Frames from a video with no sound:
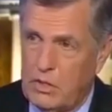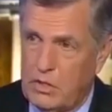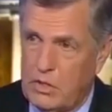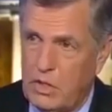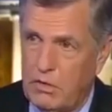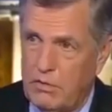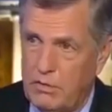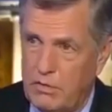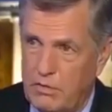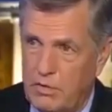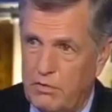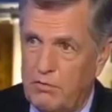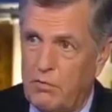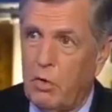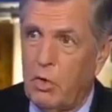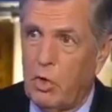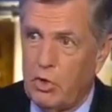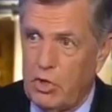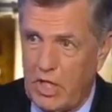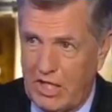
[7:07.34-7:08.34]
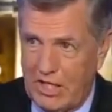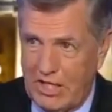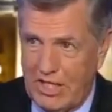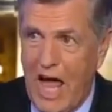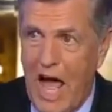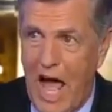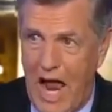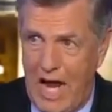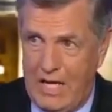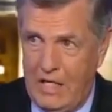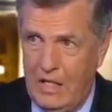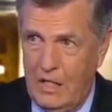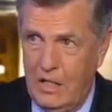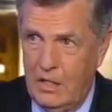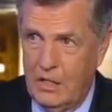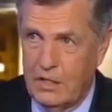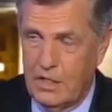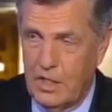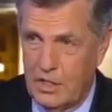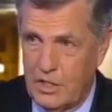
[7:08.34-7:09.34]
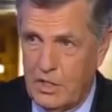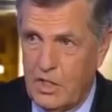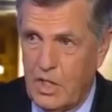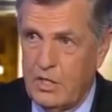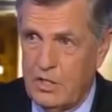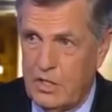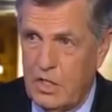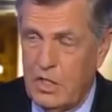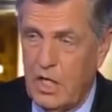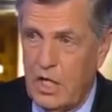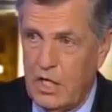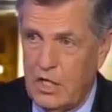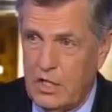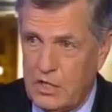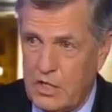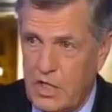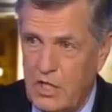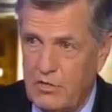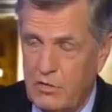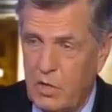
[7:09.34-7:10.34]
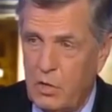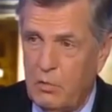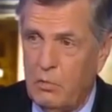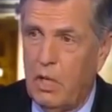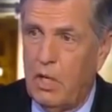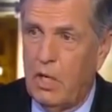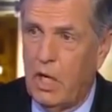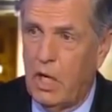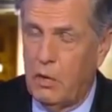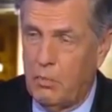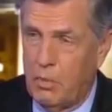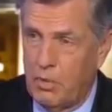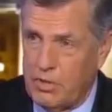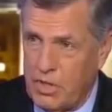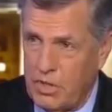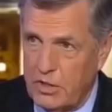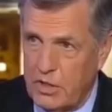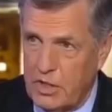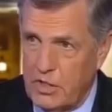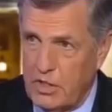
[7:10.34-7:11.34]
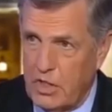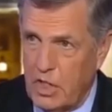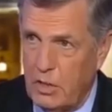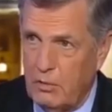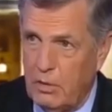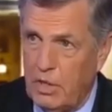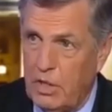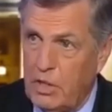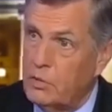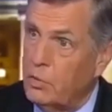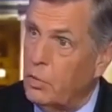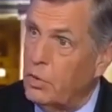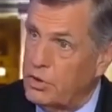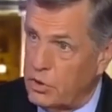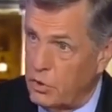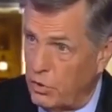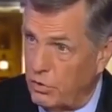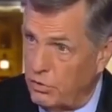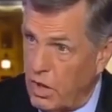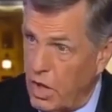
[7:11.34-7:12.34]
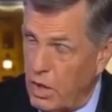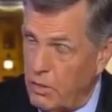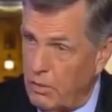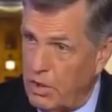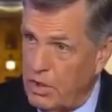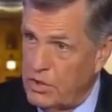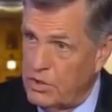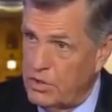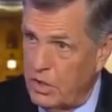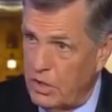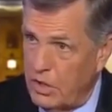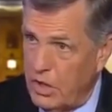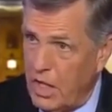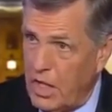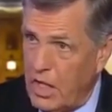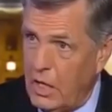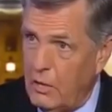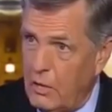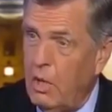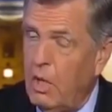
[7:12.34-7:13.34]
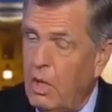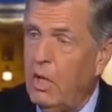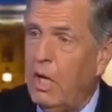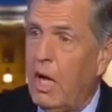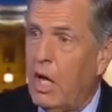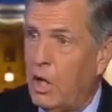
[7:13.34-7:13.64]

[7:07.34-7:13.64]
and conservatives have learned a lot since 1987 about how to present these nominees, what sort of nominees to name,